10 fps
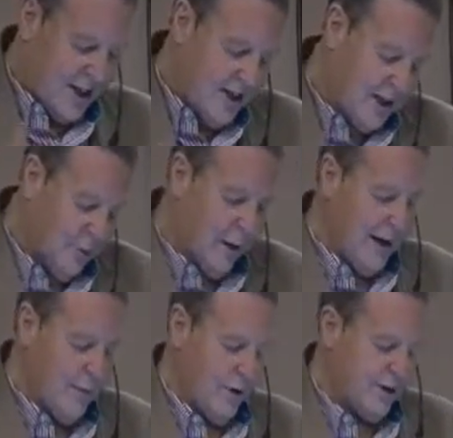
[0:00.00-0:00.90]
You see, the
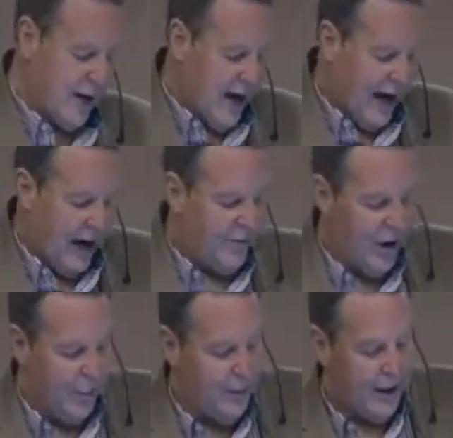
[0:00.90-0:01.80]
commandments
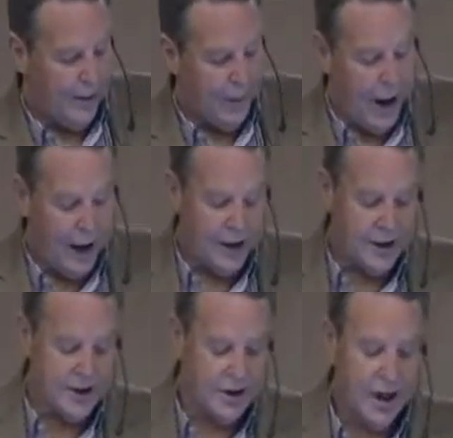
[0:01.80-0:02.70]
have not been
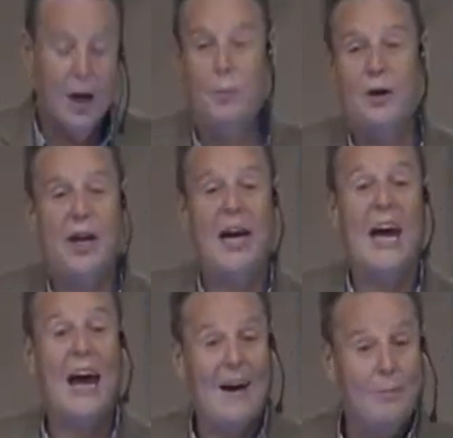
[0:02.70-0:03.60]
abolished, but
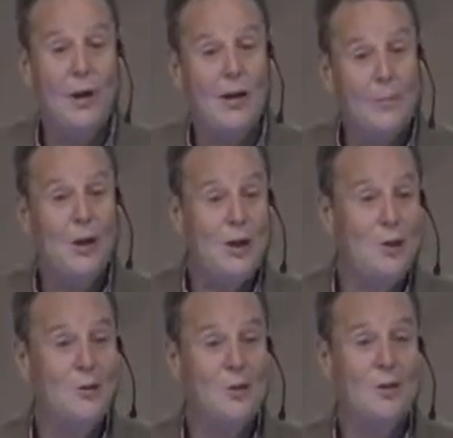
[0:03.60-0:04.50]
they have been
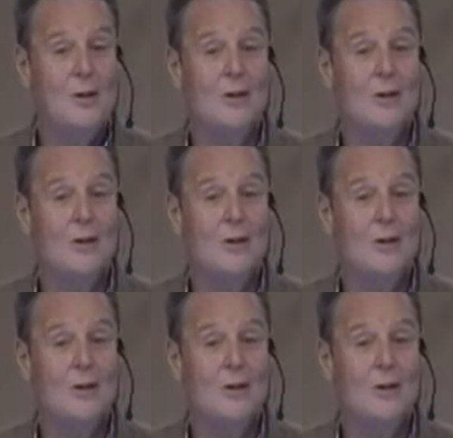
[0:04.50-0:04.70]
abused.